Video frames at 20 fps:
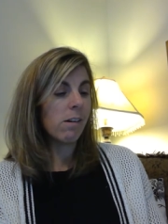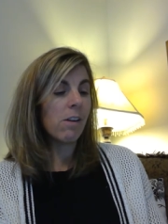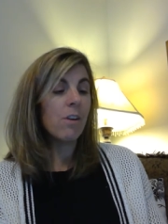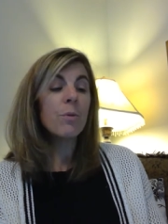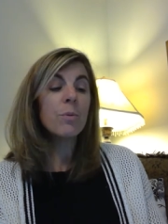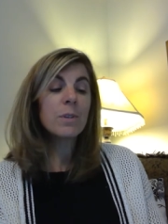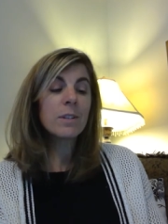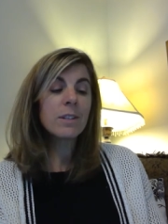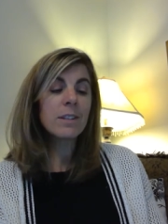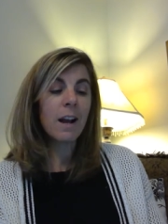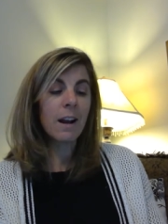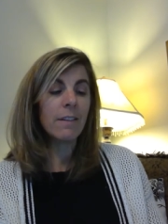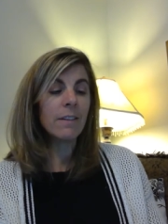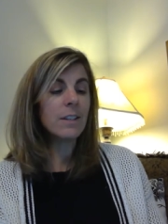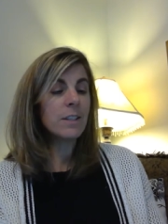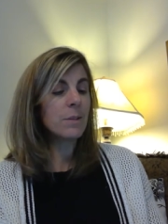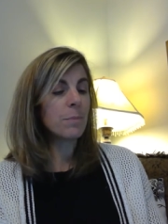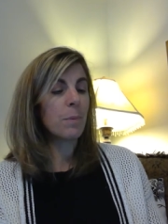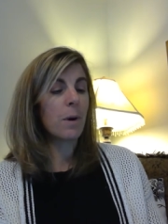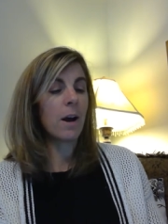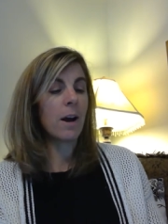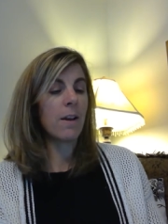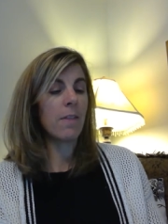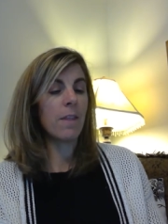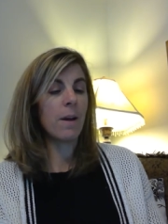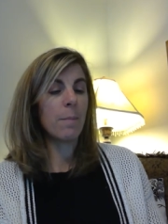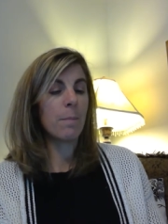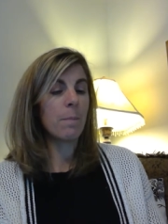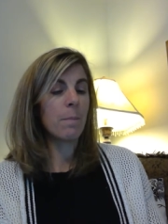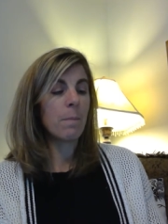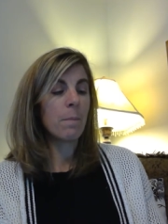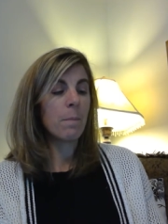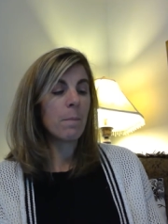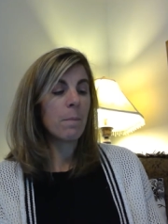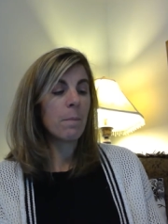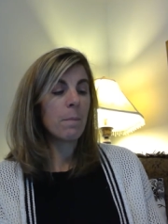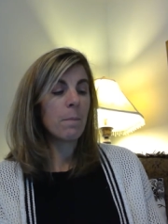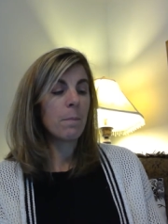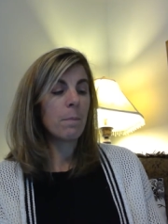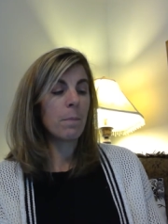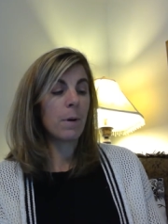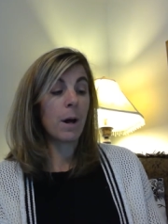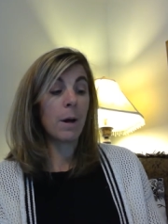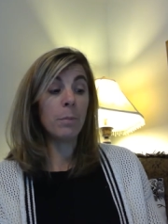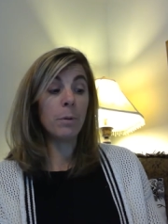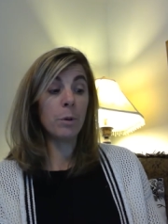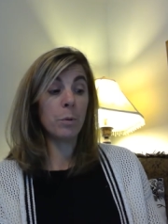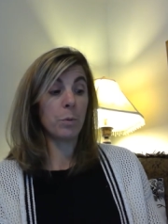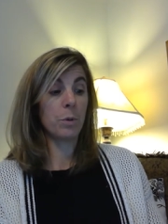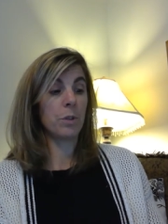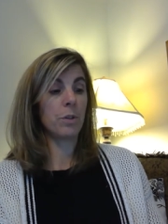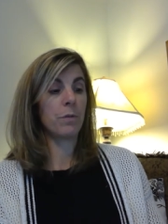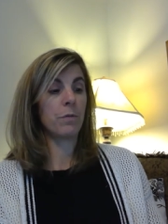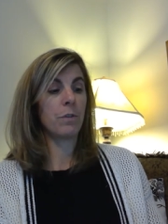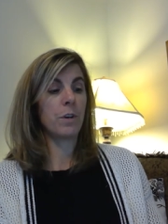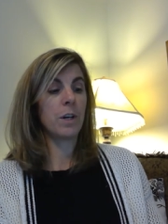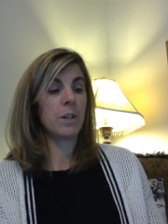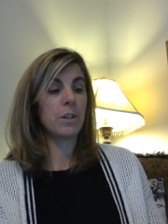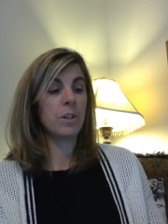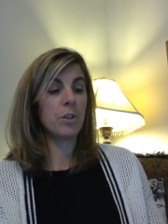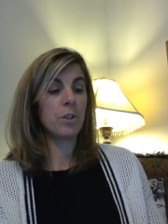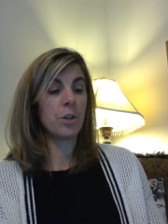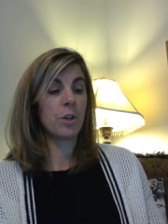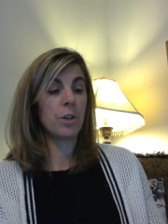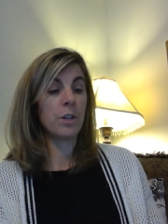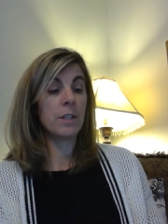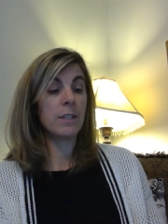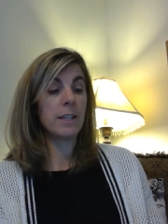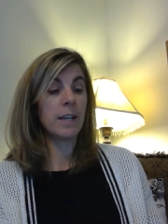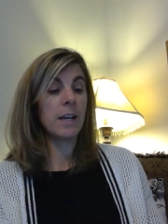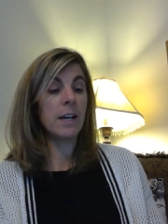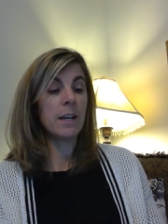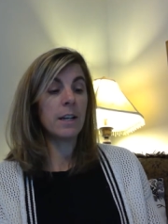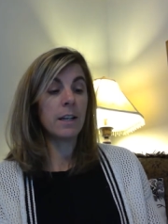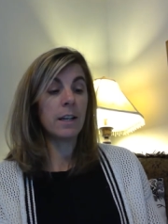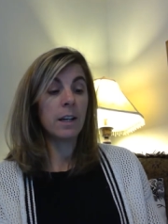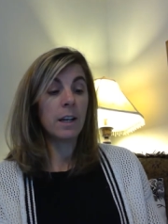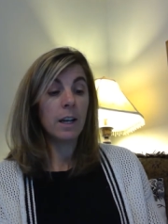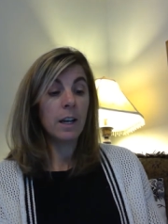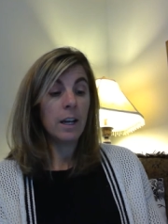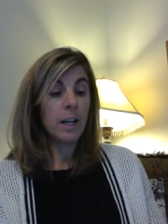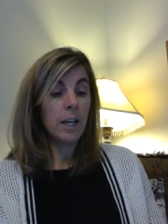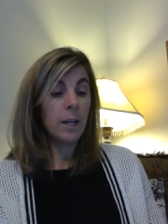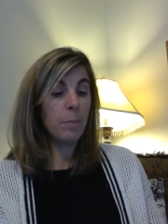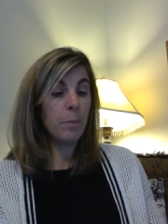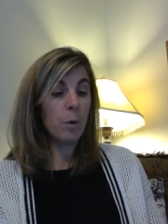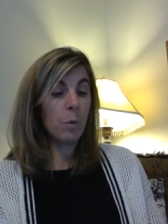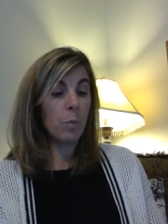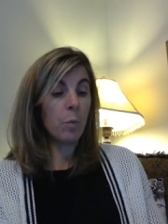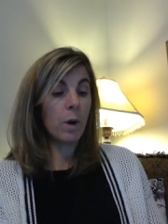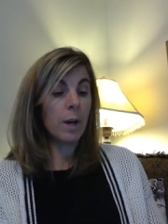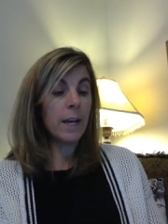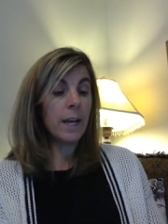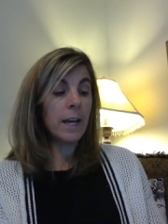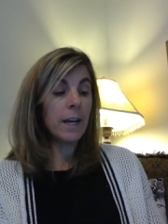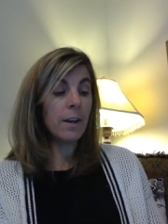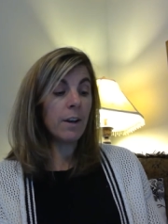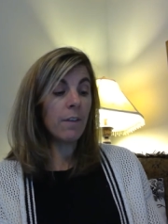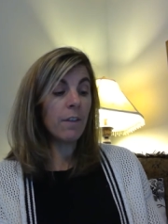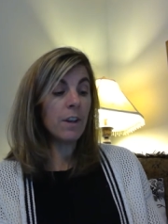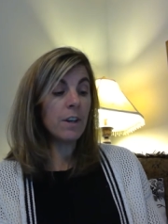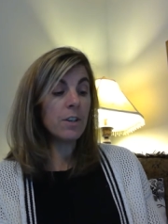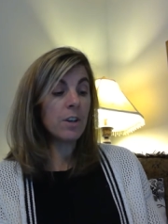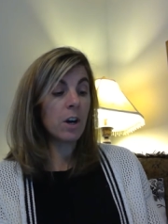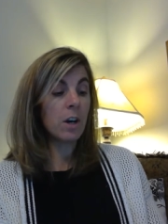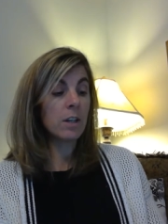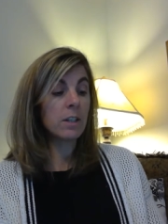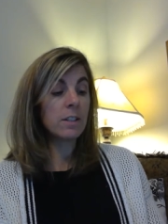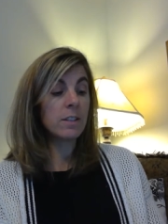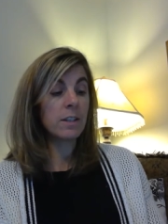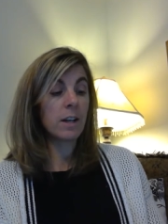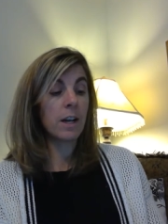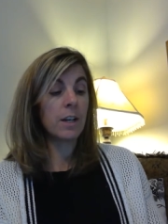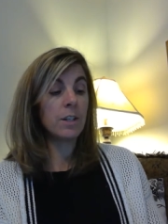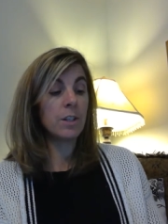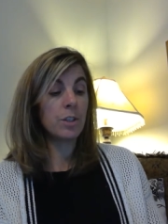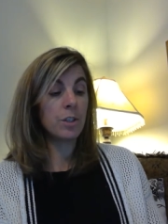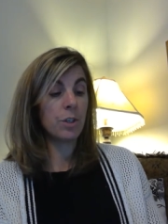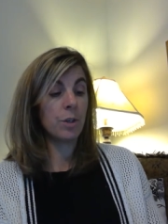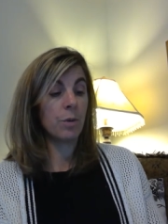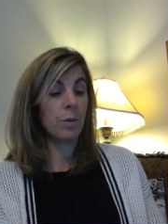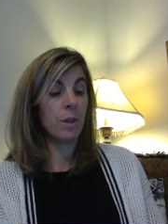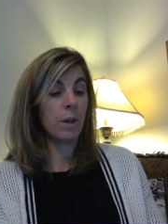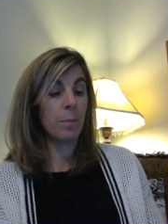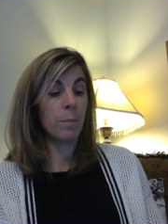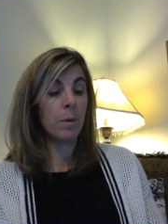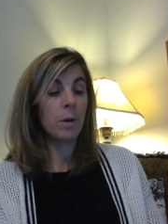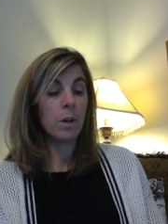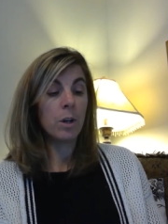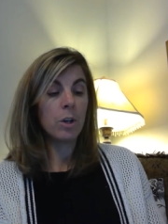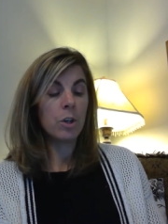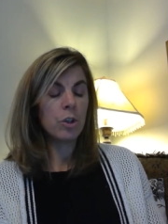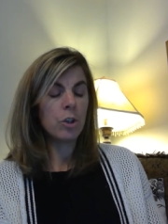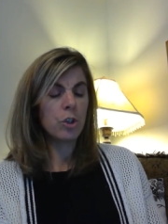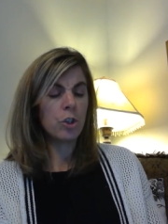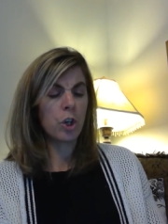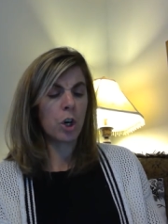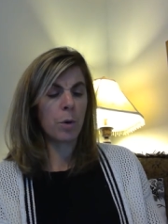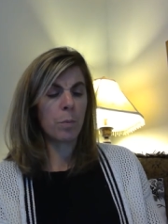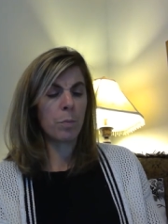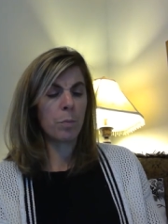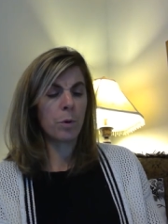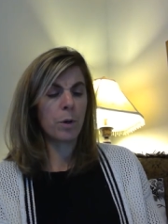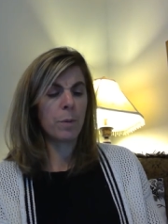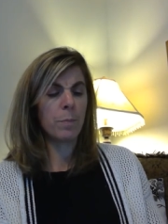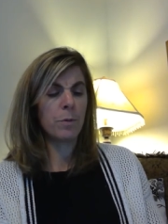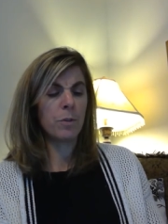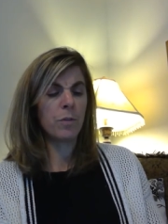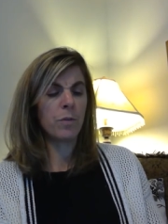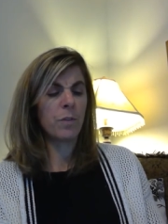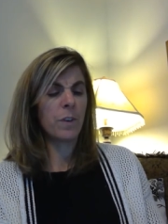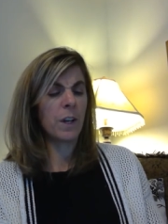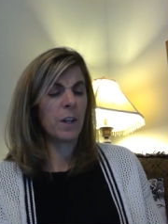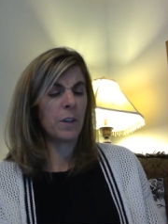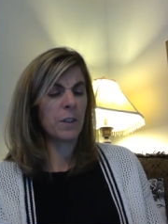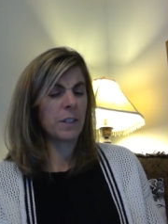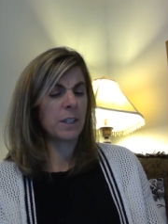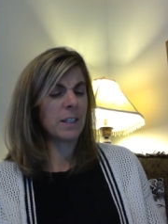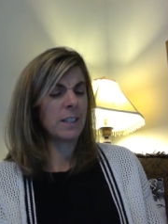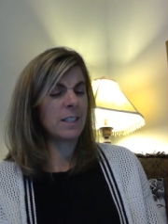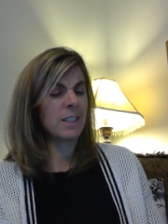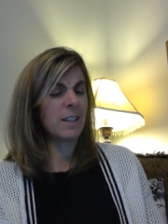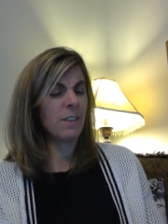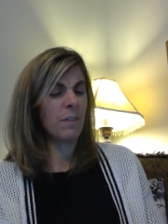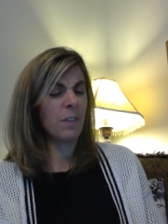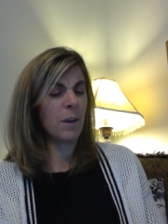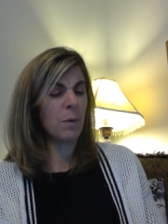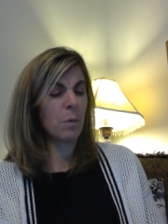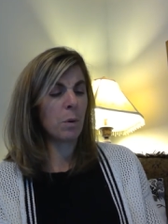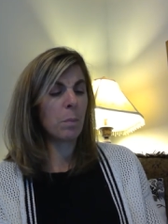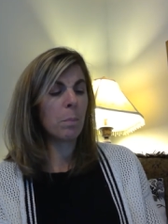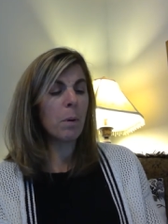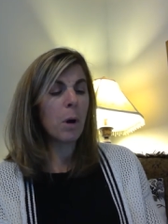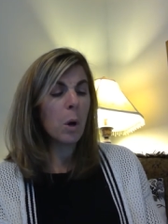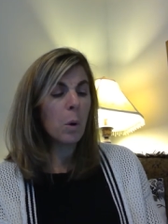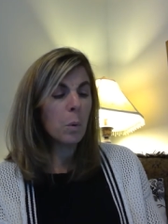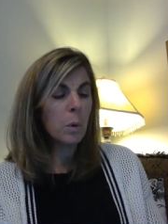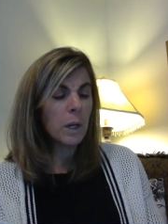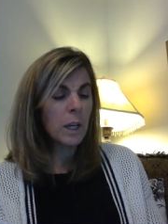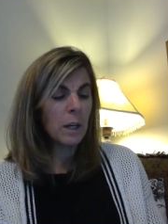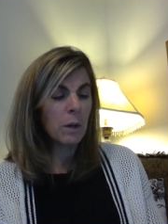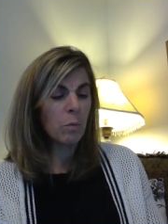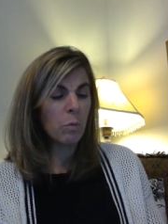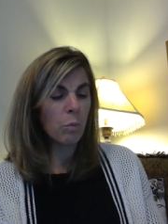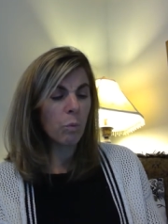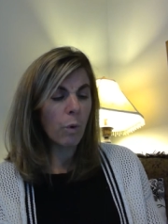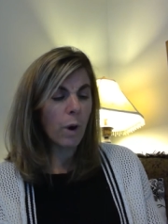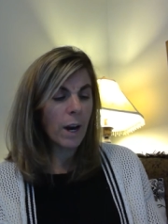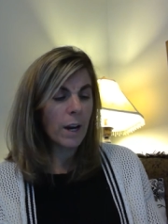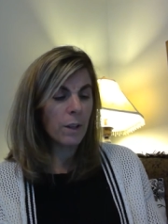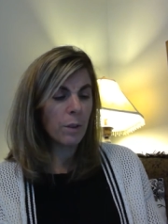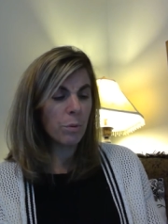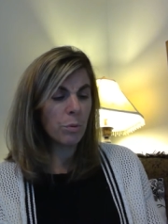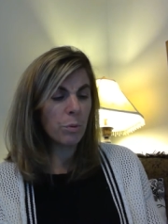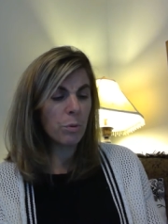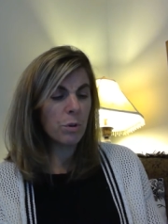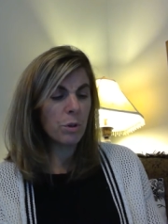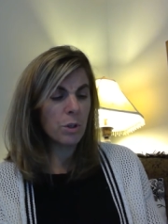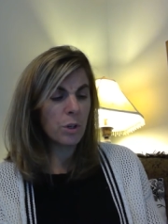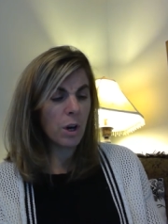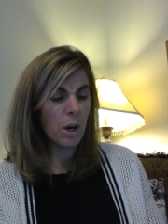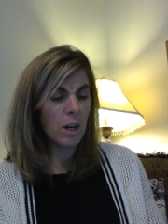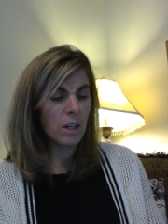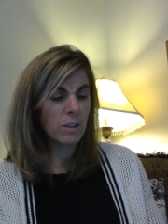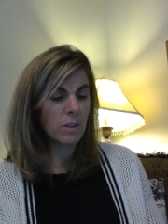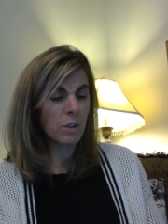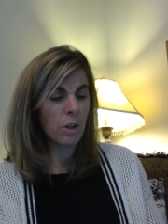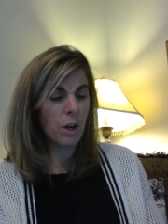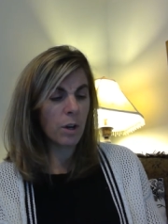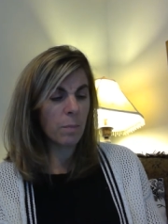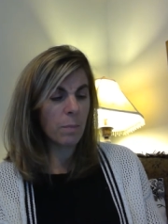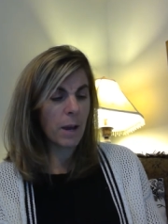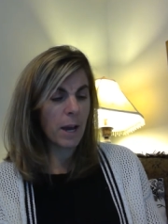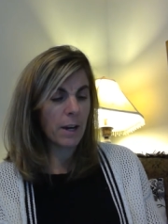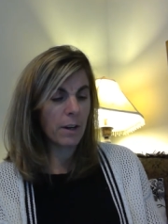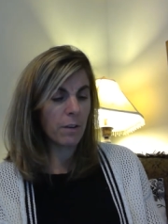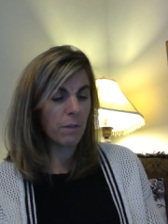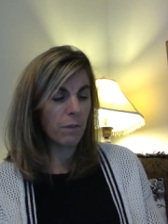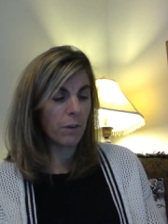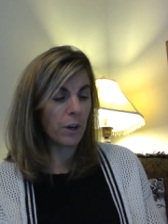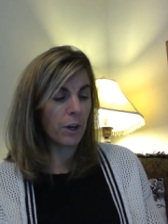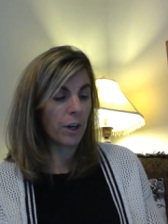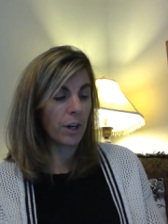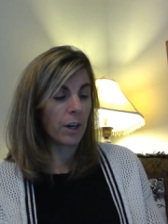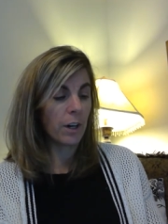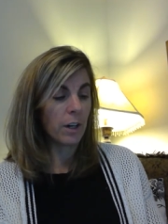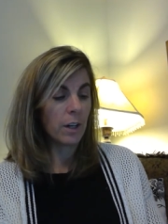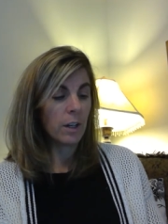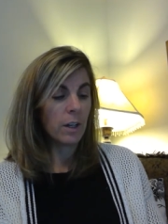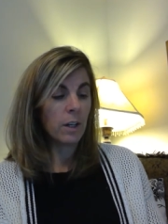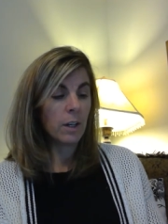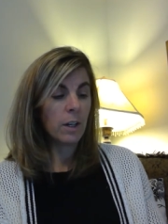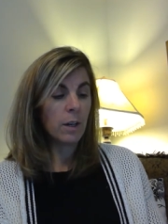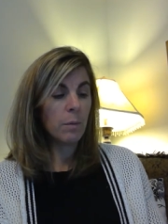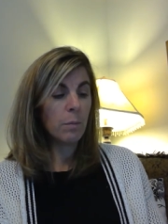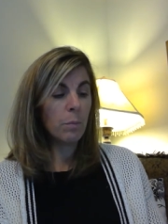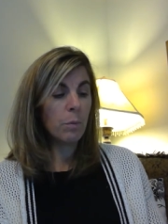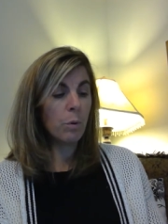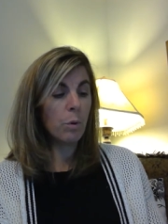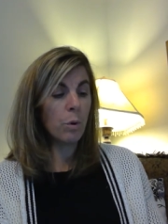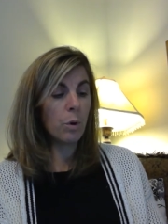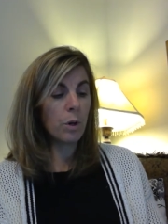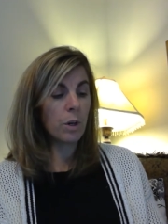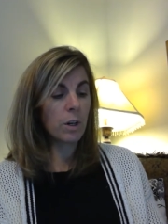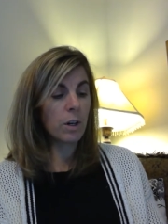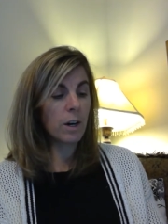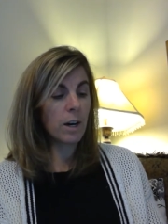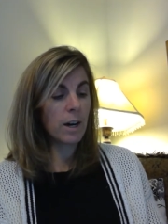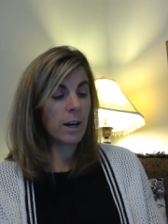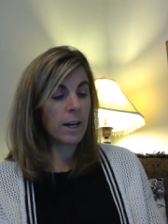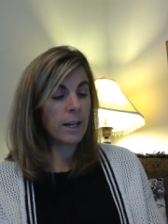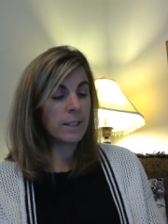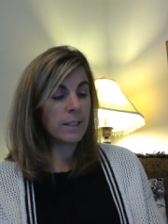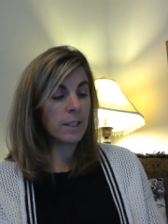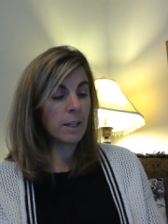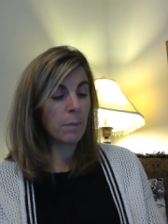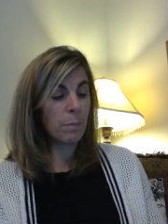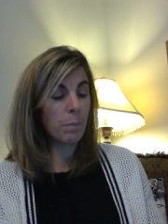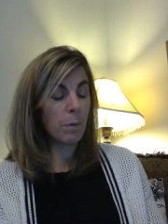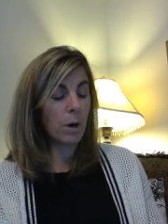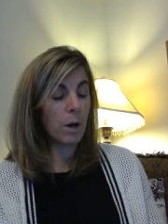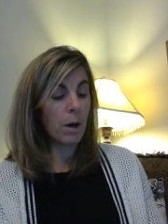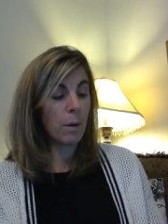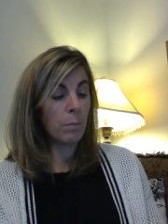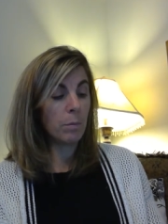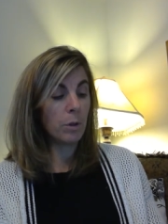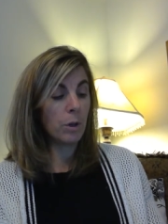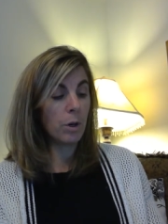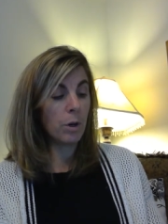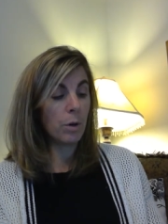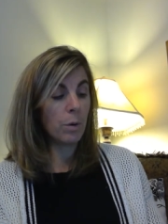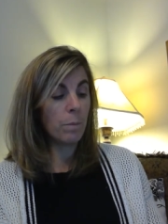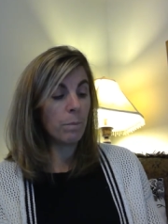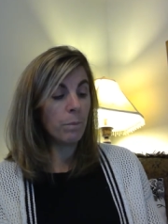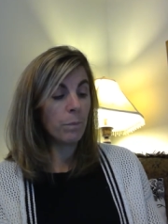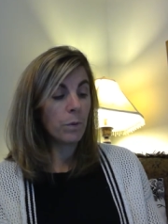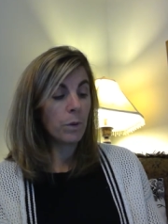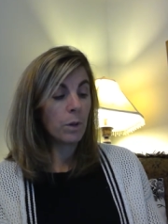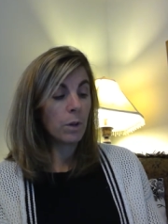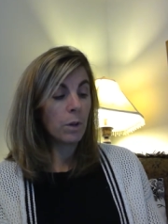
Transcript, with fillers: There was silence behind them. Pablo was afraid to turn his head. He put one hand on the dog's side to soothe him. Sharp ribs felt as if they were poking right through the dog's long matted fur. Poor guy, said Pablo.